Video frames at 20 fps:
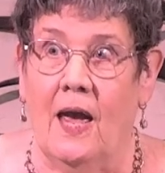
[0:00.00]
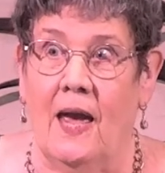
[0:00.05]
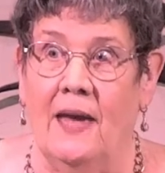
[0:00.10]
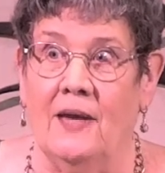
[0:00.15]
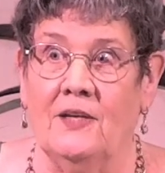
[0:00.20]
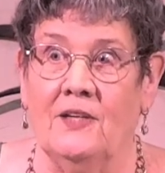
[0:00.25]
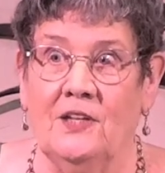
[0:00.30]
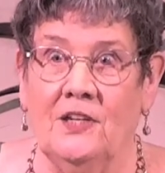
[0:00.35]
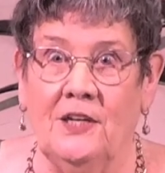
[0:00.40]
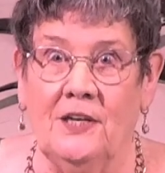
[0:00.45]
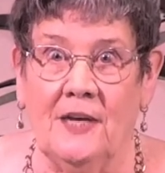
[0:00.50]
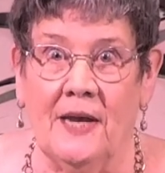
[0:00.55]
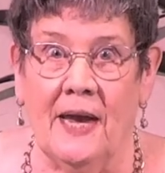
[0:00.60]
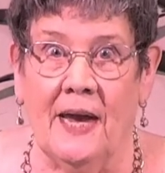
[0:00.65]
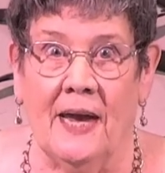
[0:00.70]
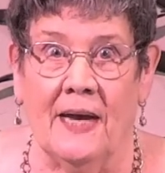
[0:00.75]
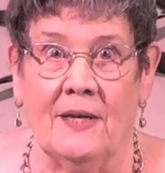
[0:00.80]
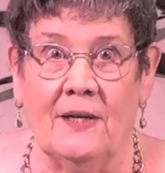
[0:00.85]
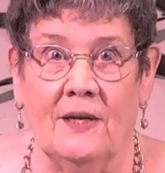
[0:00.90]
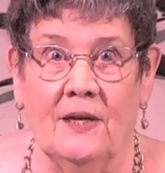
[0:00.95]
and
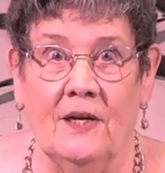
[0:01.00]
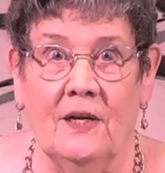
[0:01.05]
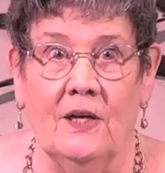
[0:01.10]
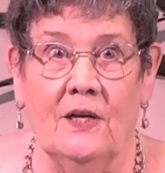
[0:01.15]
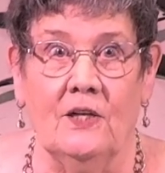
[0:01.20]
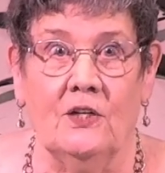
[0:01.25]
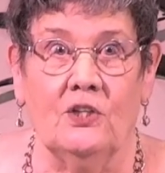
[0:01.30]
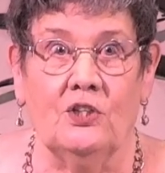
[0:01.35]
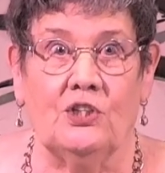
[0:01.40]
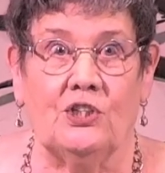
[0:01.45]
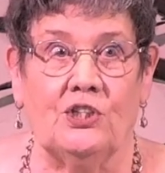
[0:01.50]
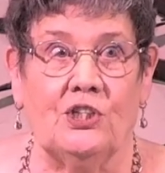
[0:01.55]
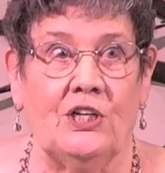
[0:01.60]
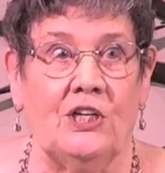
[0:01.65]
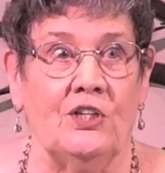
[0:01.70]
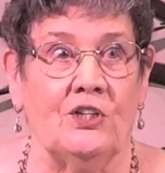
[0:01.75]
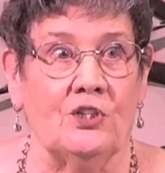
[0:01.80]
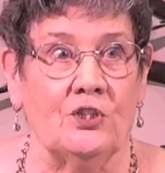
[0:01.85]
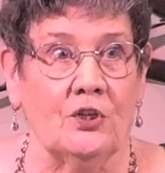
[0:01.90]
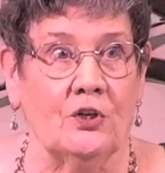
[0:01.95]
yet,
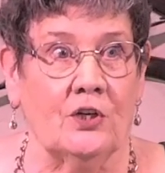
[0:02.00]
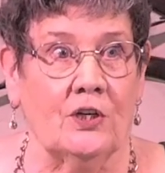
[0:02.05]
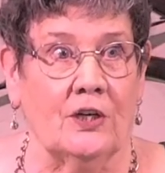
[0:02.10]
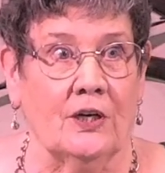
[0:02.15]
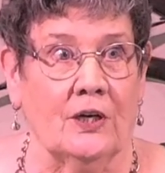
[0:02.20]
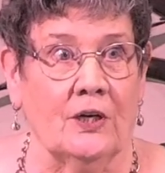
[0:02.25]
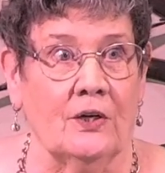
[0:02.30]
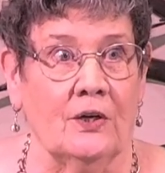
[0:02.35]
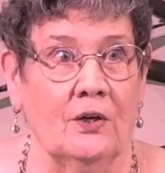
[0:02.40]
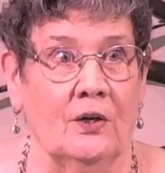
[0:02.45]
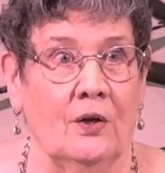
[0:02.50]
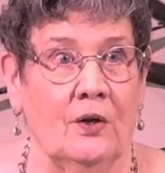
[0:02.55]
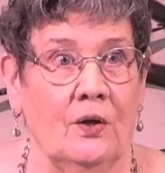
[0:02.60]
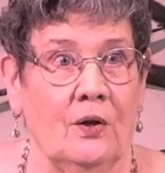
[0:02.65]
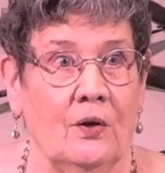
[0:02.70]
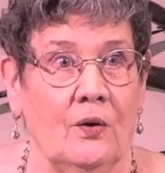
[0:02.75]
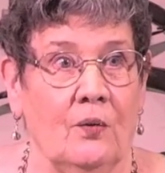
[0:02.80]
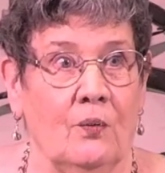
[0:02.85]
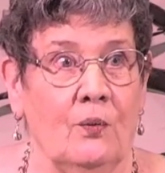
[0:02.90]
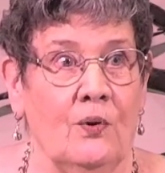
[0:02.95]
she took it
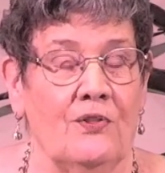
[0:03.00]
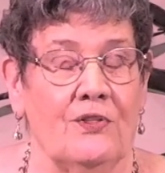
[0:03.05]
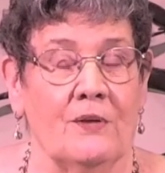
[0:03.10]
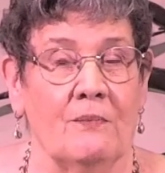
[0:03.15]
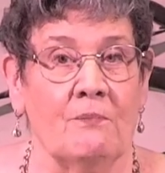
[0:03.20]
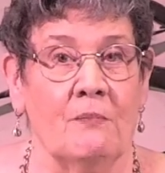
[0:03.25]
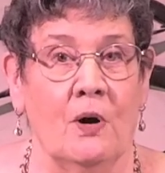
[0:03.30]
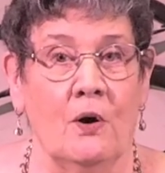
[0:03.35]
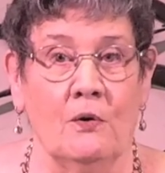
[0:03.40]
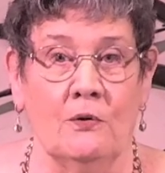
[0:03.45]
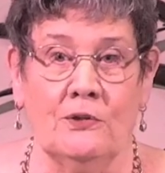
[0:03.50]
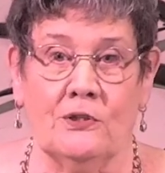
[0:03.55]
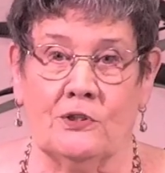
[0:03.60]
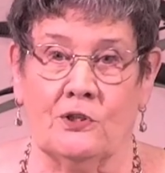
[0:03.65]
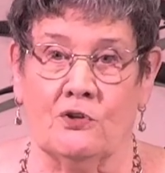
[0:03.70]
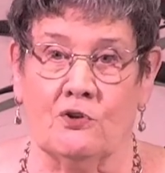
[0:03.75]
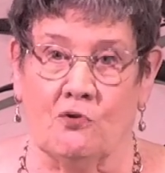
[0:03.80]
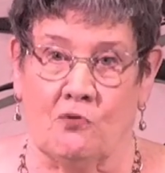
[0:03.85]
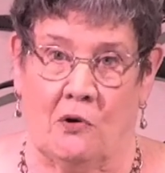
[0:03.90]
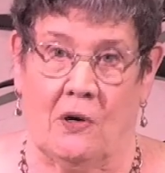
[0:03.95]
with the
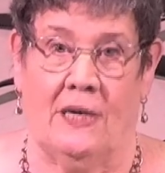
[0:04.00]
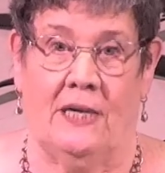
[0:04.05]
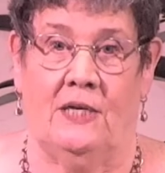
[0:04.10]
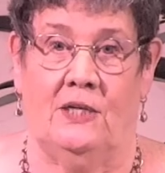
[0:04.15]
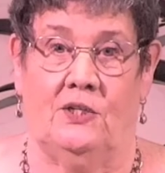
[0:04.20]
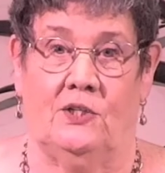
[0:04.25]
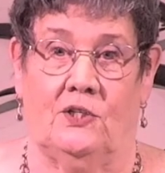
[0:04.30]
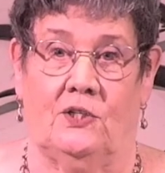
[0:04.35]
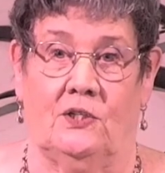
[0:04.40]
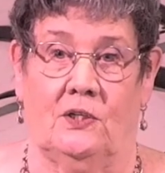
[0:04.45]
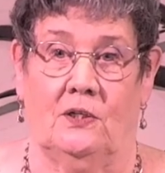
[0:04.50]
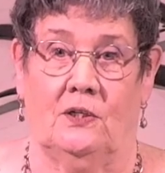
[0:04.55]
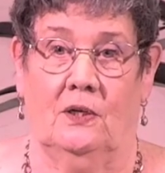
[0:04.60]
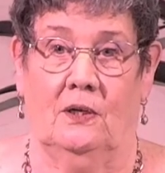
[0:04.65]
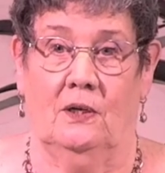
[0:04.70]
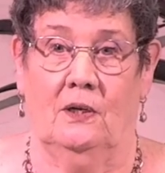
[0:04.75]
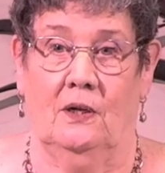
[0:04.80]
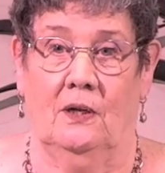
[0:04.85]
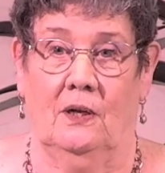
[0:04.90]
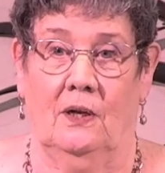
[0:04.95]
most grace
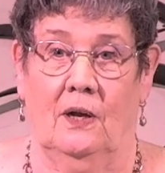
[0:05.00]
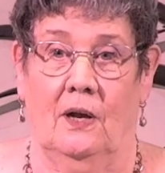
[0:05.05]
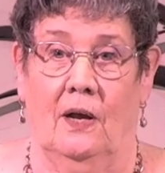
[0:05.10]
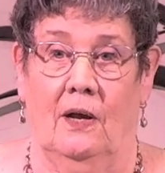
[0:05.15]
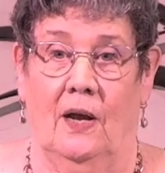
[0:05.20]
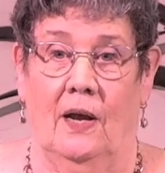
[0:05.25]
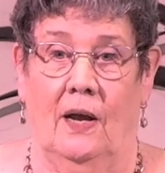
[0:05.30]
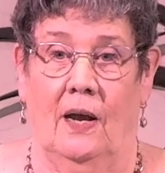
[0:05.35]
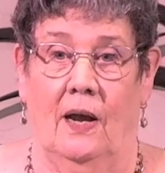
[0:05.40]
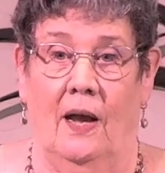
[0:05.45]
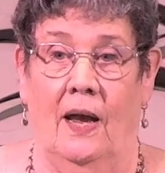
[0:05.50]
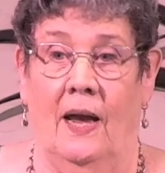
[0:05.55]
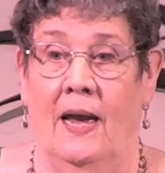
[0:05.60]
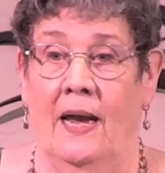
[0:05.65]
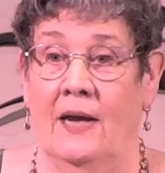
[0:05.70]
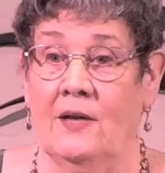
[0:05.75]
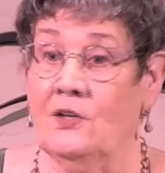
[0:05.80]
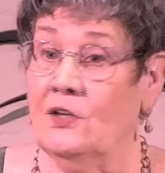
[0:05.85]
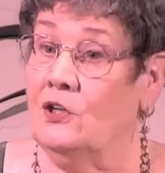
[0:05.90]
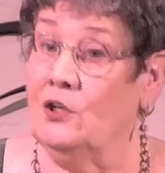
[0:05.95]

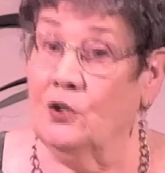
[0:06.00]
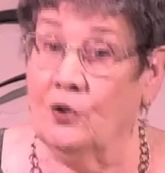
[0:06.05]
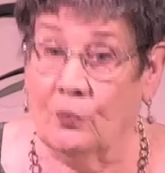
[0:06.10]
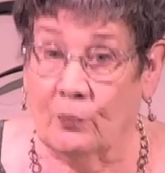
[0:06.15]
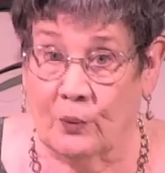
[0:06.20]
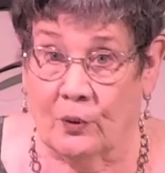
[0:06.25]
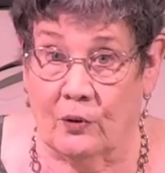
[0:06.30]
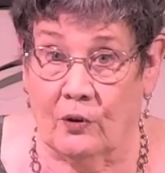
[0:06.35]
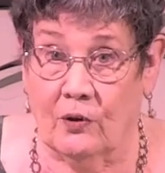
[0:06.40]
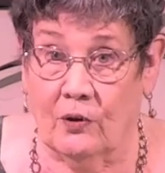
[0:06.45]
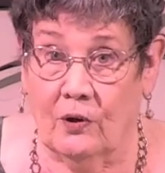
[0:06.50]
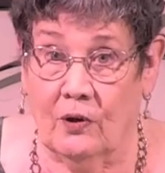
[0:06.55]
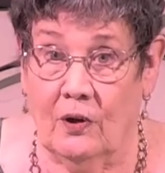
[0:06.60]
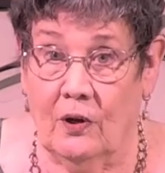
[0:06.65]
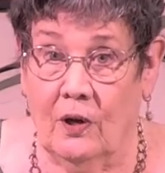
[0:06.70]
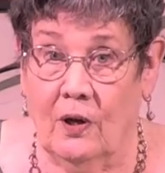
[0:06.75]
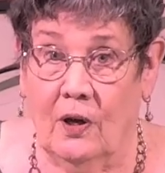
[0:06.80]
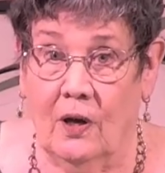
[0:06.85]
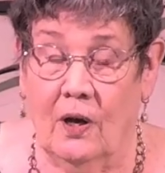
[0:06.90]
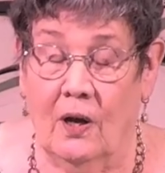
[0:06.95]
and humor
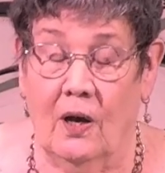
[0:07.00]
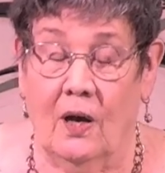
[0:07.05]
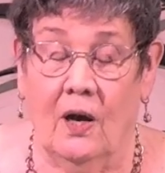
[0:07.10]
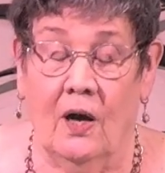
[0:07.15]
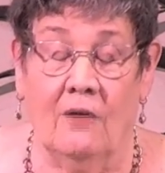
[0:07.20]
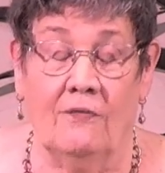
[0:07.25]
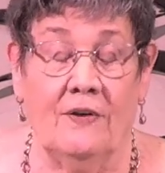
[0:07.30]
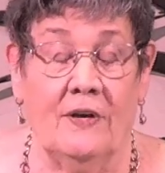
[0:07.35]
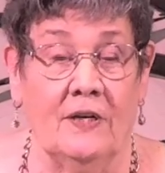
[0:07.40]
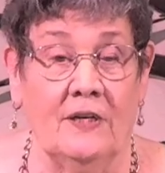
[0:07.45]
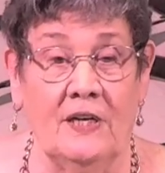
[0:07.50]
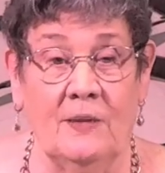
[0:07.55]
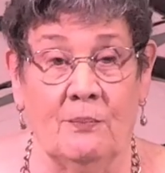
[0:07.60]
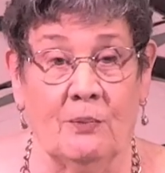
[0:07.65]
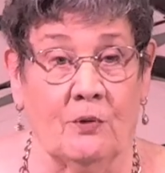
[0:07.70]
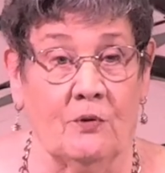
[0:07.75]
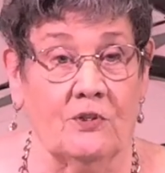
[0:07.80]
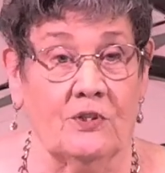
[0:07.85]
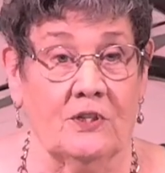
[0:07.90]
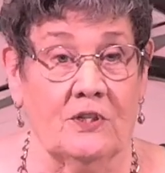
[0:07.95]
of any
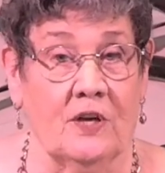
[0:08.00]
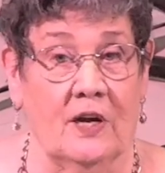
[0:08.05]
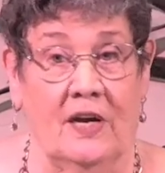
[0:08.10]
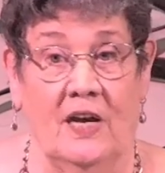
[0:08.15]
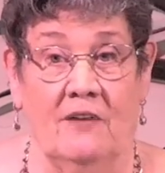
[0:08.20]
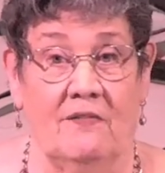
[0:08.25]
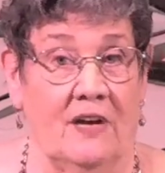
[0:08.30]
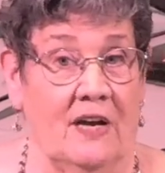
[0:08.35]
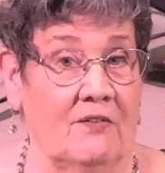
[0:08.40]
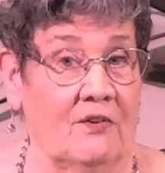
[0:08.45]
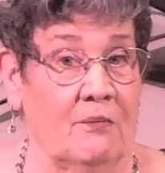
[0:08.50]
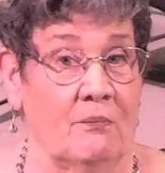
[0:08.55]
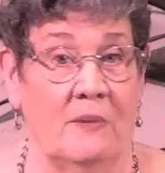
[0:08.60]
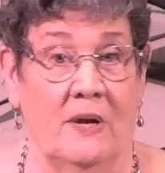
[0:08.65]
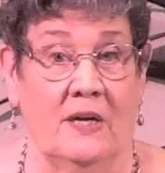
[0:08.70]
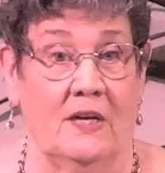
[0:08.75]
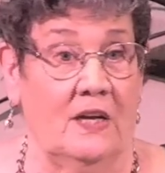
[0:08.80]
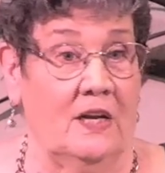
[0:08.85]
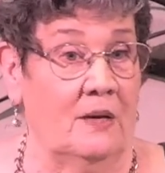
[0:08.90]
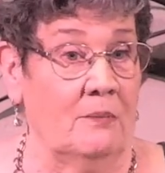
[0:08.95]
person I have ever
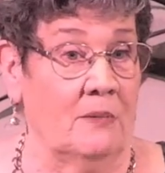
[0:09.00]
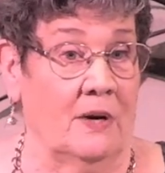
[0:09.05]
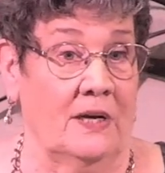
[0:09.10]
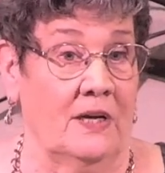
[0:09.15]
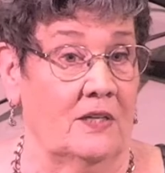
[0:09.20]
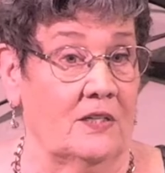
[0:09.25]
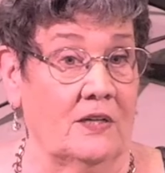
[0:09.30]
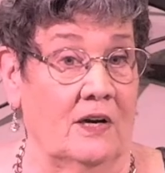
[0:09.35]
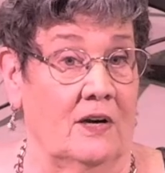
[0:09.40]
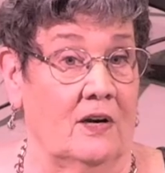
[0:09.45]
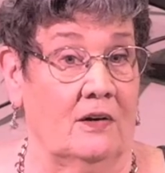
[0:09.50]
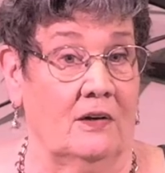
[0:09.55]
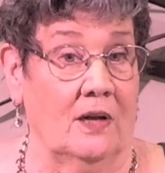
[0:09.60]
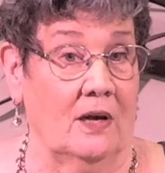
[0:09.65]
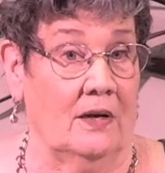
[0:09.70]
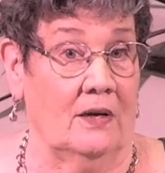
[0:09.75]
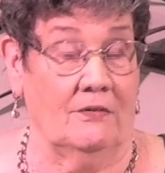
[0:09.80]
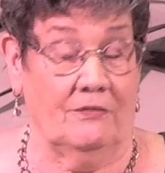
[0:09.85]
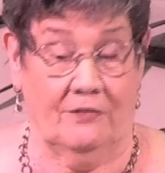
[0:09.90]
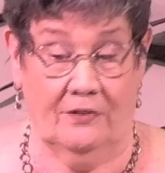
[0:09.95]
met in my entire
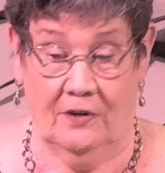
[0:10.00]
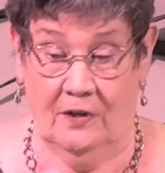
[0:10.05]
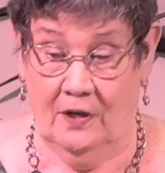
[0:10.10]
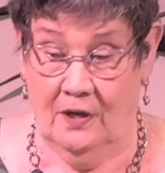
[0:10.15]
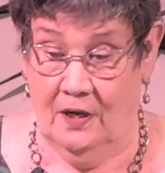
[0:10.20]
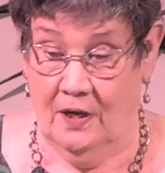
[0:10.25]
life.